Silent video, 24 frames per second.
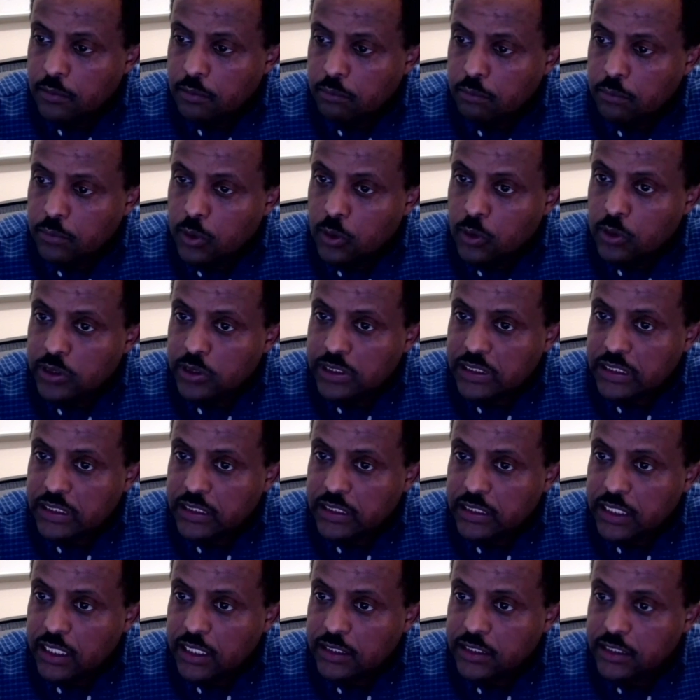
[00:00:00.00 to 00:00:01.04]
both
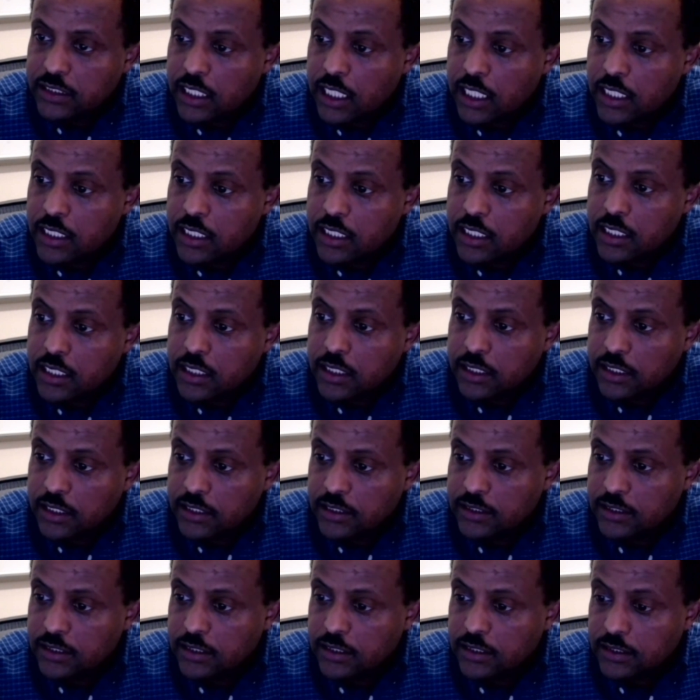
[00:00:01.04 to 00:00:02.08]
the uh, standard and
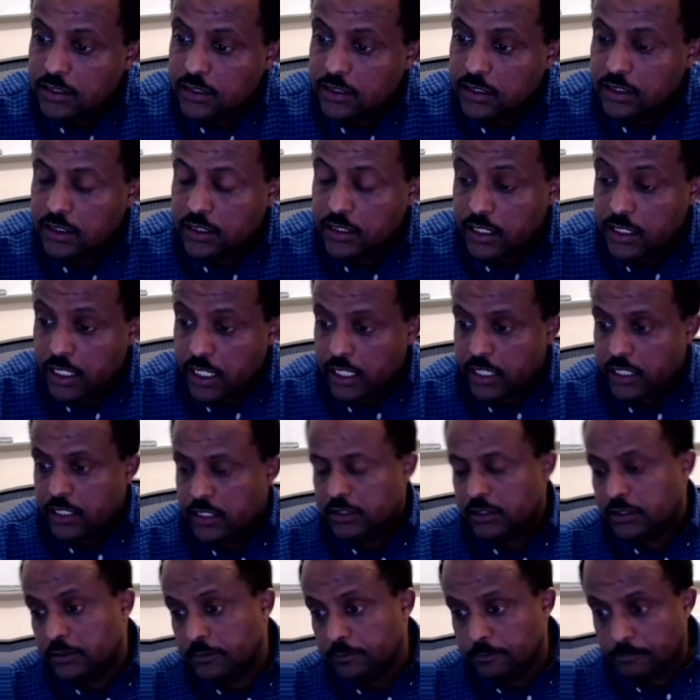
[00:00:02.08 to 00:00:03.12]
the C T I S.